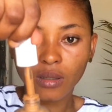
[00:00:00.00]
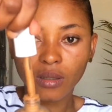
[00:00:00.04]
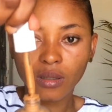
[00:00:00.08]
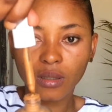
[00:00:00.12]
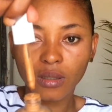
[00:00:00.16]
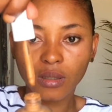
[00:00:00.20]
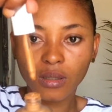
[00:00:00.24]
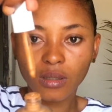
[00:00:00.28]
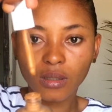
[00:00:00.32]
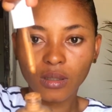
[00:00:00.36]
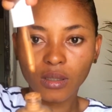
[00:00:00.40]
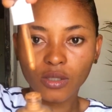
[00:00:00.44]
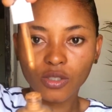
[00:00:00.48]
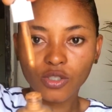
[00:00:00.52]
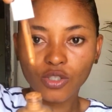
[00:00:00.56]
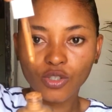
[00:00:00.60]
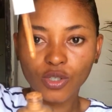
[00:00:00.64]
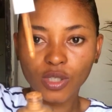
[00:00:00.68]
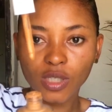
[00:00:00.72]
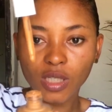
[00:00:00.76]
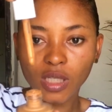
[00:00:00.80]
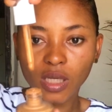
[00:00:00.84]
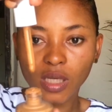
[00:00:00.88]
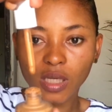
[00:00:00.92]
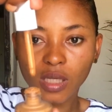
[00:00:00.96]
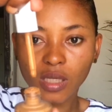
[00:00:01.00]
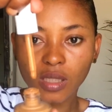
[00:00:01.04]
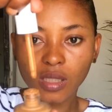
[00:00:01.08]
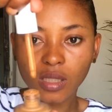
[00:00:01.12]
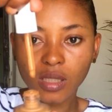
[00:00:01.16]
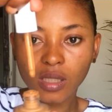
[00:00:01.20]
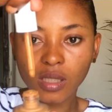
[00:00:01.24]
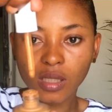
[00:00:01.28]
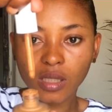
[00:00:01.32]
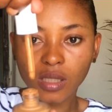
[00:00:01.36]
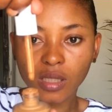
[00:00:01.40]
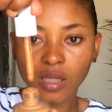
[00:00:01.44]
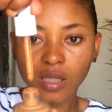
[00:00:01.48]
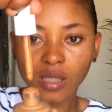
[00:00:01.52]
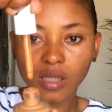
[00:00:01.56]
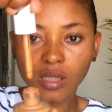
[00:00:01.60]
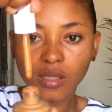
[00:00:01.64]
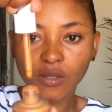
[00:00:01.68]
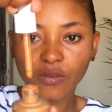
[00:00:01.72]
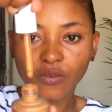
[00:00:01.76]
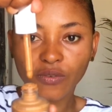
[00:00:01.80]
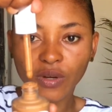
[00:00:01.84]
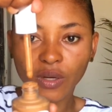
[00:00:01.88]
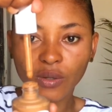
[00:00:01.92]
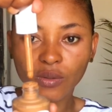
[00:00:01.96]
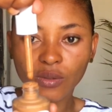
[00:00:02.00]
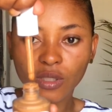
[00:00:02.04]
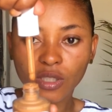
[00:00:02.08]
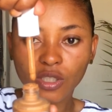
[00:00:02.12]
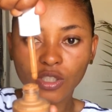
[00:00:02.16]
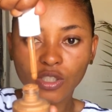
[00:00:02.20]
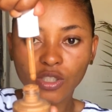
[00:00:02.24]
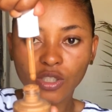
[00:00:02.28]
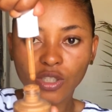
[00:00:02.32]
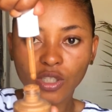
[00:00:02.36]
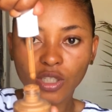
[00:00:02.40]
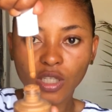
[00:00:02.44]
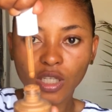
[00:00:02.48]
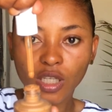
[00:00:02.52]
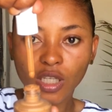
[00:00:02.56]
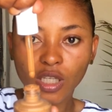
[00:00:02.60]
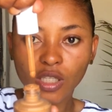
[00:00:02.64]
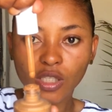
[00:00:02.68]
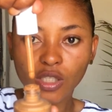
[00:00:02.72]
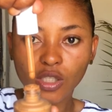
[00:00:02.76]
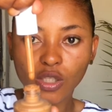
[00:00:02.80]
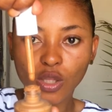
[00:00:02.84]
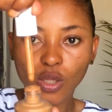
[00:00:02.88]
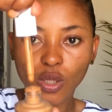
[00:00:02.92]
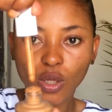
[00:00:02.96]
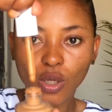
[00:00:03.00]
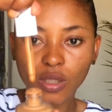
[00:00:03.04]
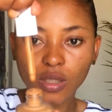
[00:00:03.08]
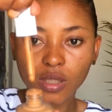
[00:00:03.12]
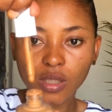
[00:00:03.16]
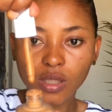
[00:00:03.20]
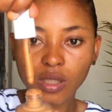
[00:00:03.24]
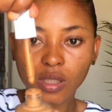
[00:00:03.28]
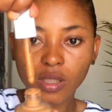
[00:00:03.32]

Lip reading: the truth is this foundation is not